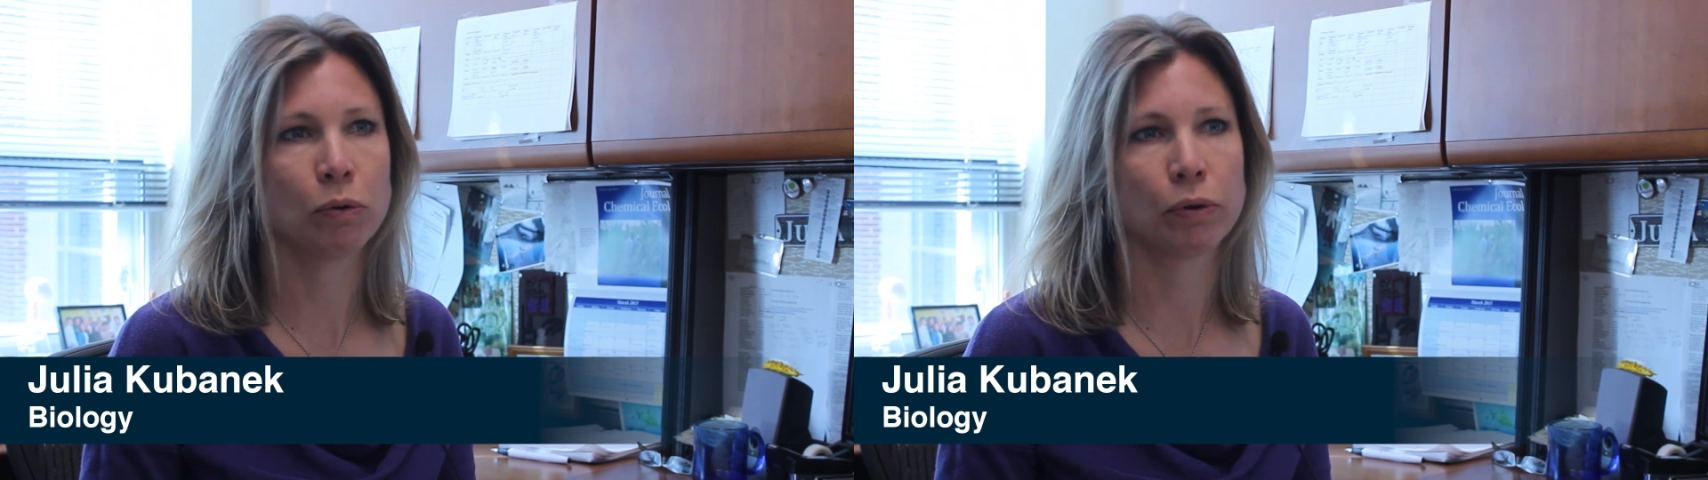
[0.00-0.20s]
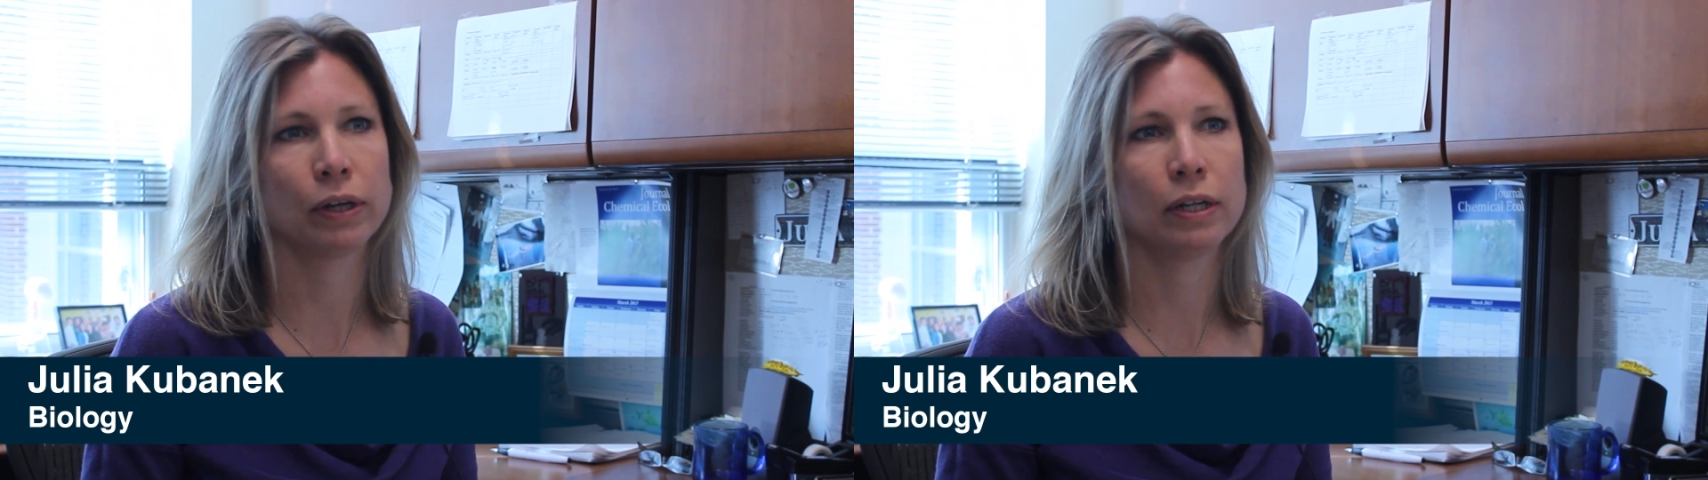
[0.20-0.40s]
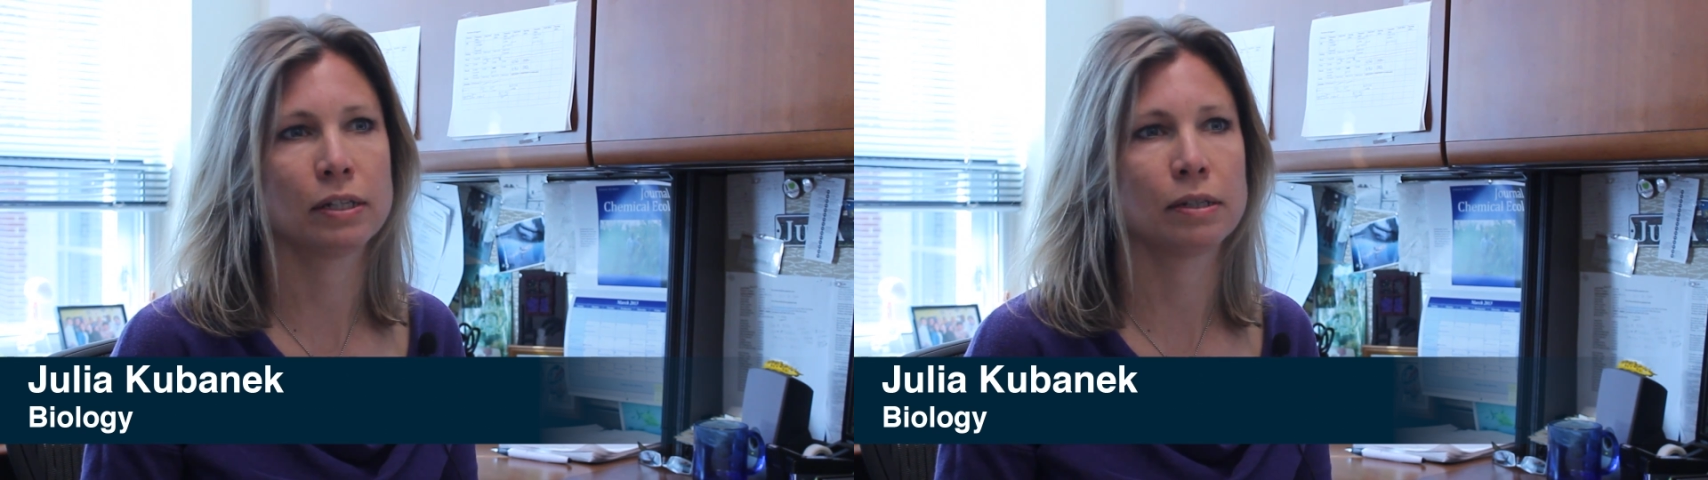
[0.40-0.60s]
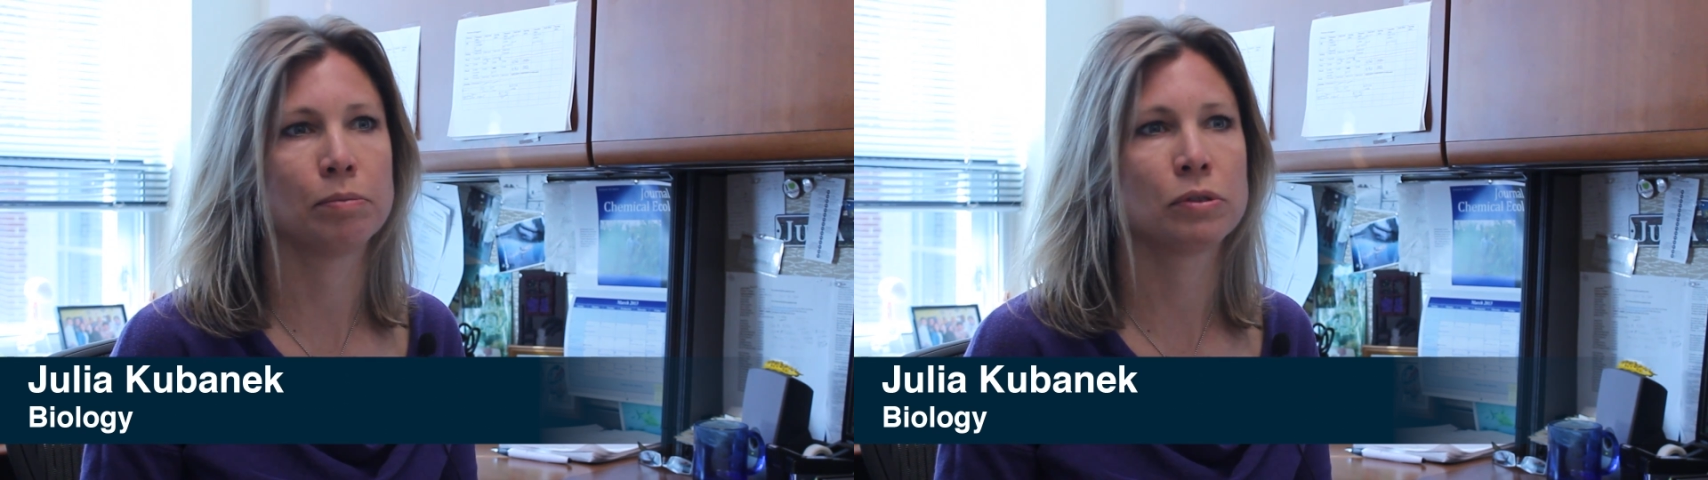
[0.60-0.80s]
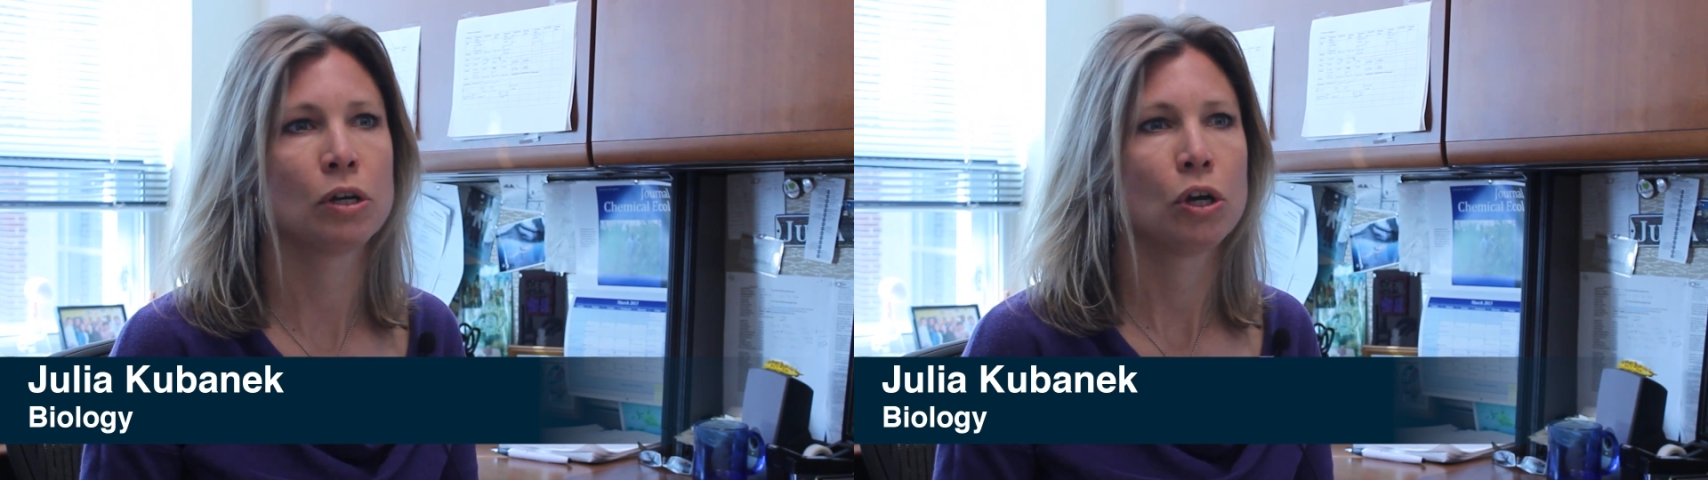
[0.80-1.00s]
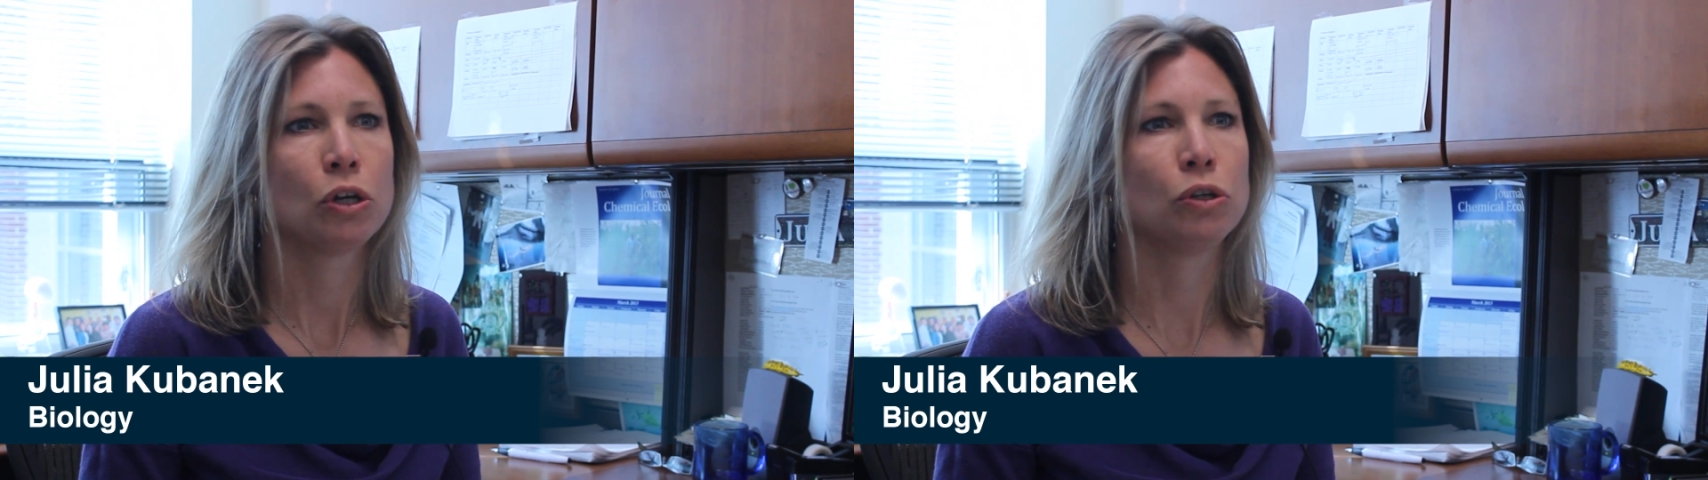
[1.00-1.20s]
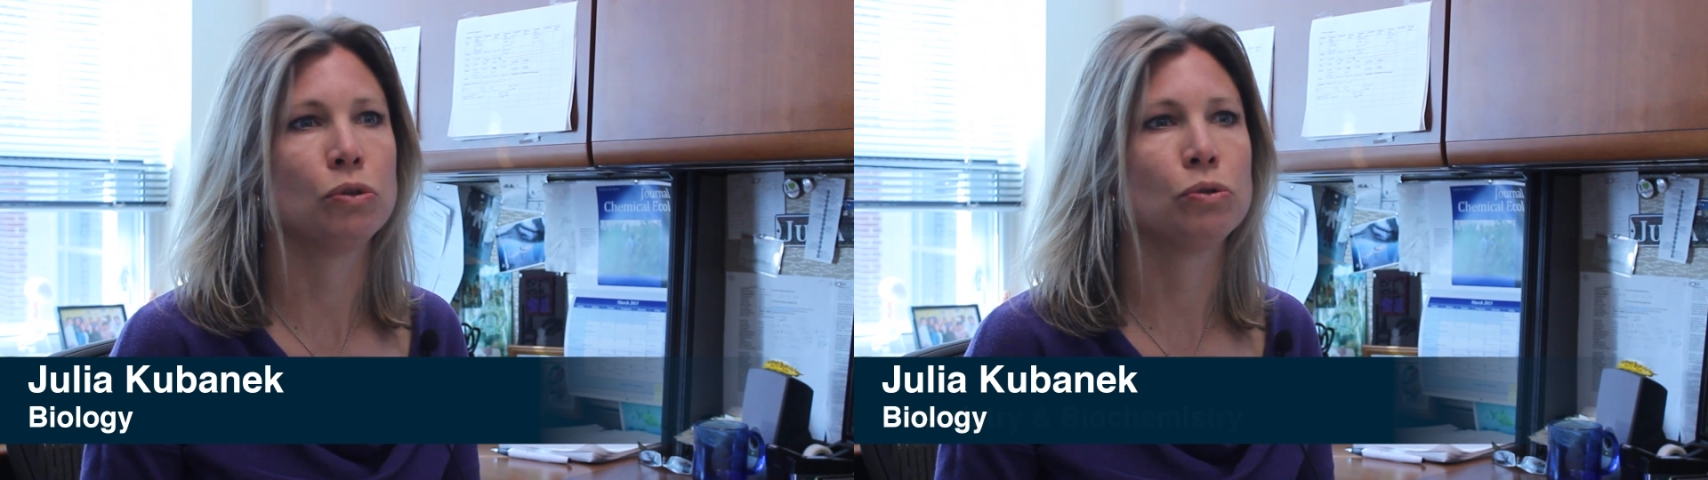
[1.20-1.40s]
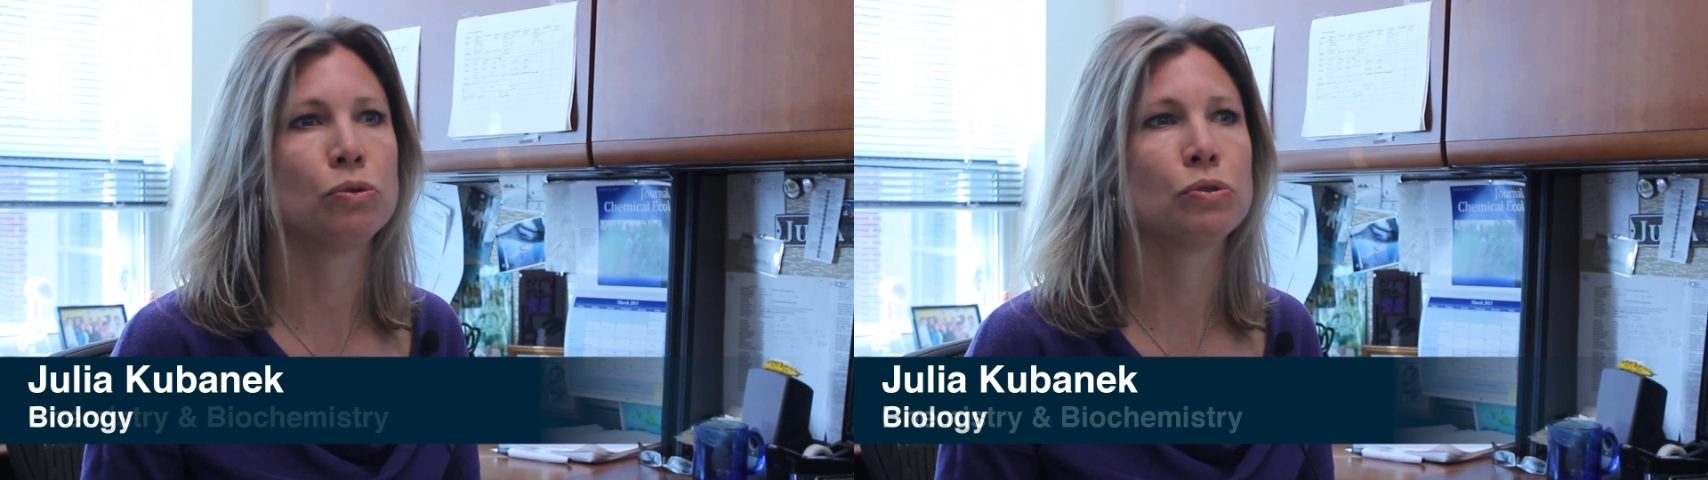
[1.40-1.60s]
organisms
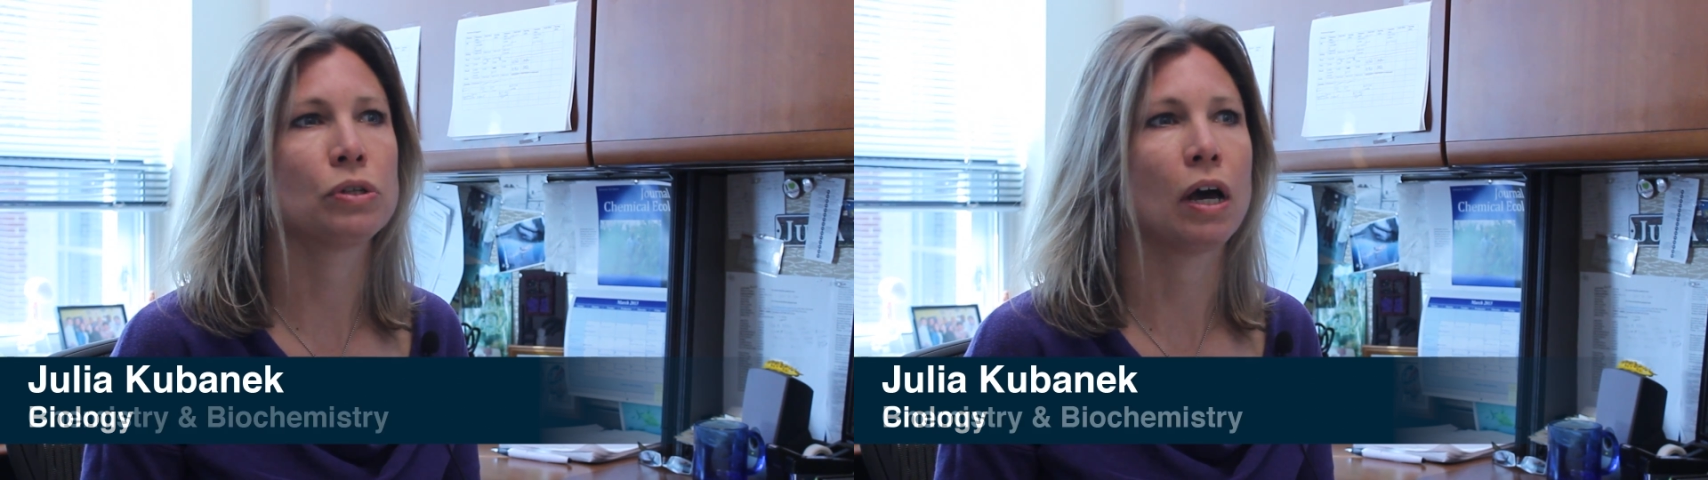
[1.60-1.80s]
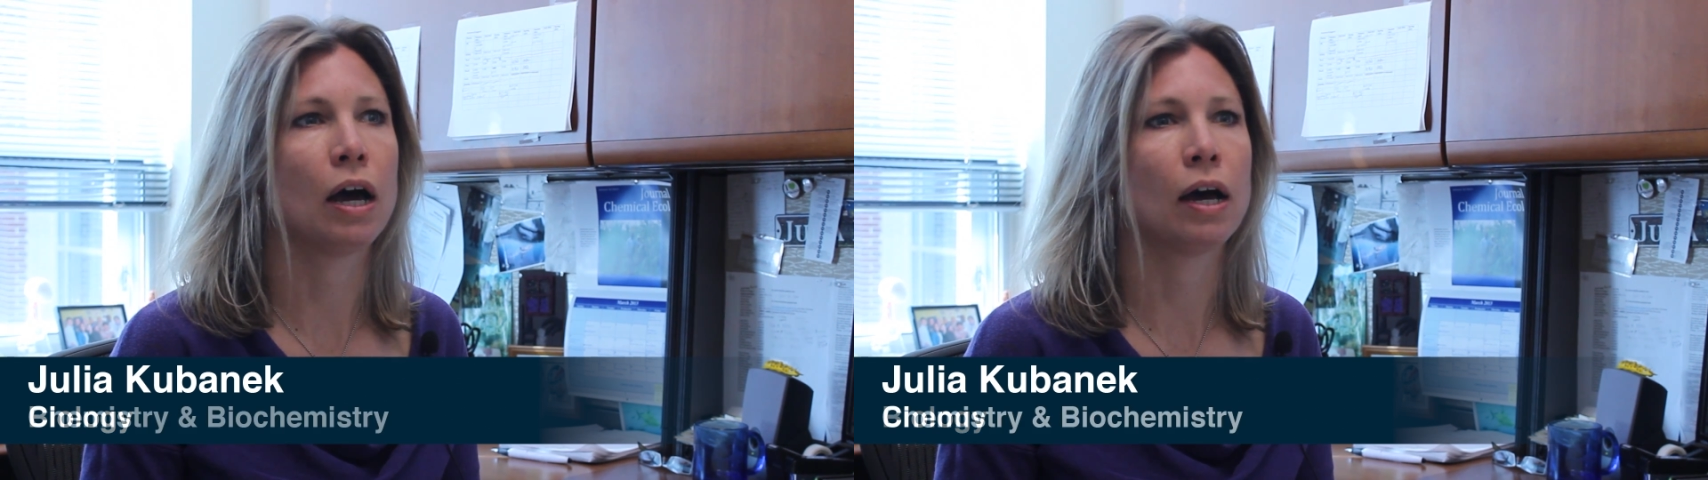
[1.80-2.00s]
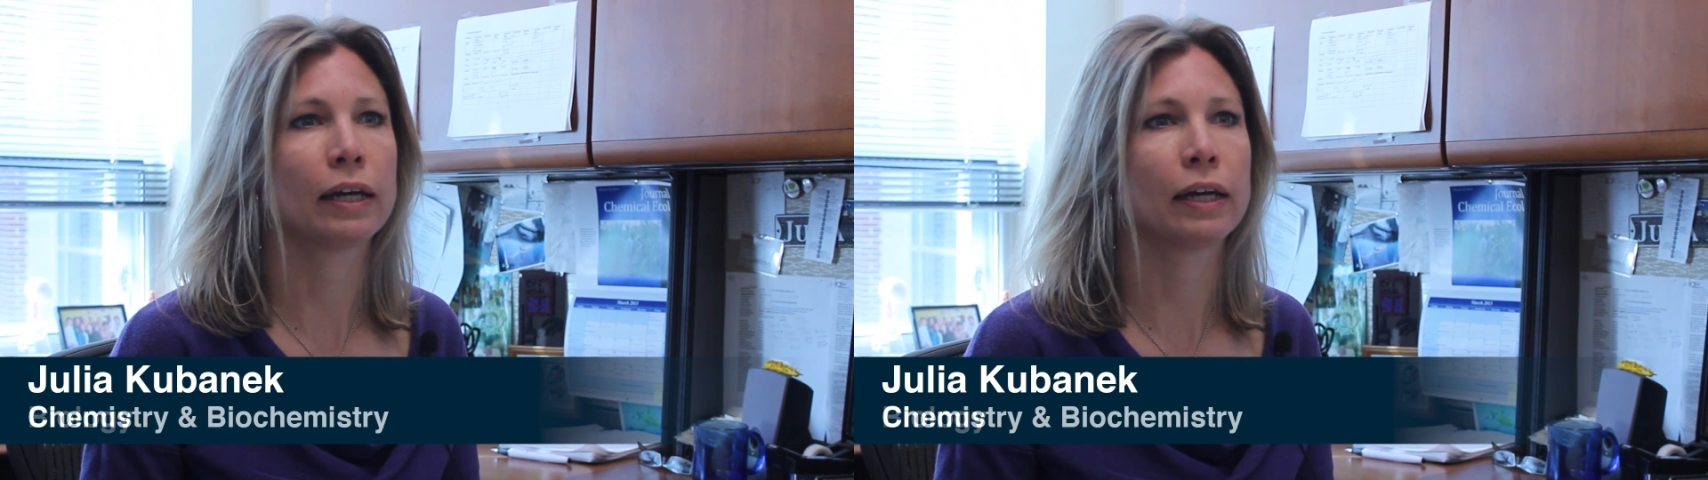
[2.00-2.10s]
use uh,